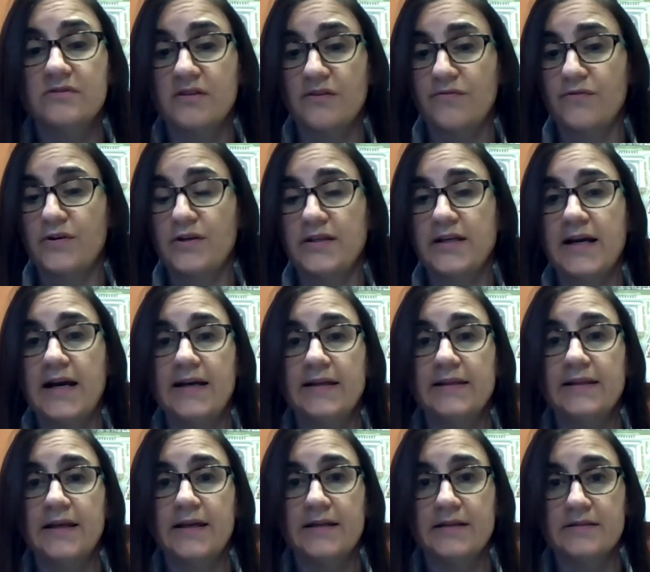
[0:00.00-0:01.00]
different
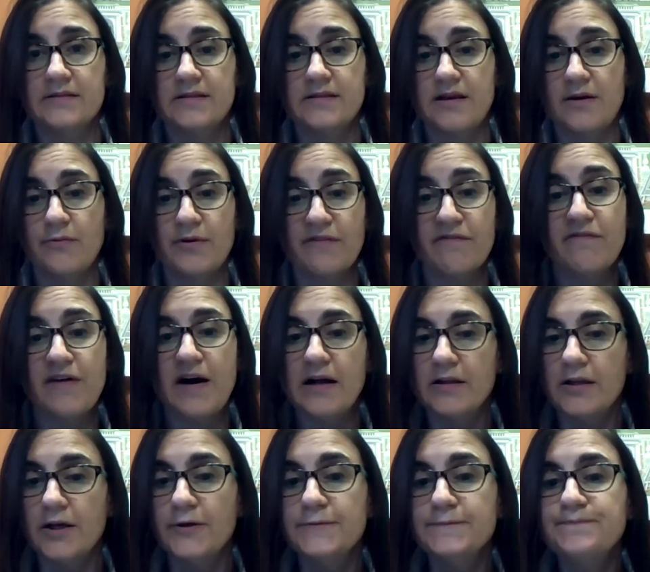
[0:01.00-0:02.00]
guidelines that we
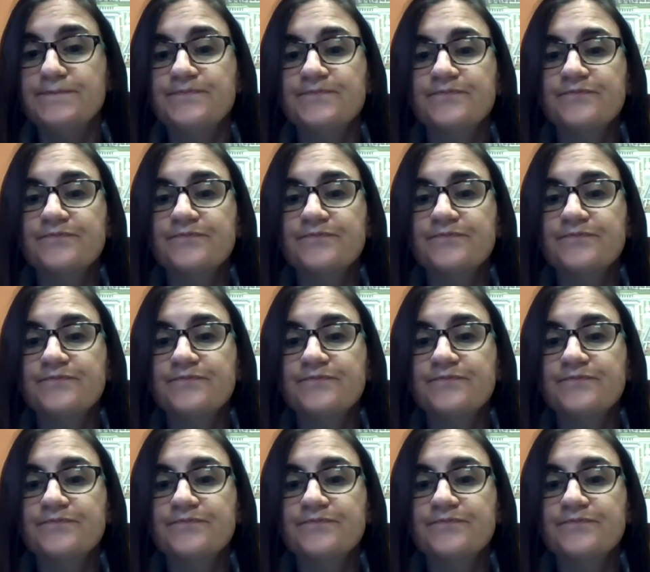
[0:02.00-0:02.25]
follow.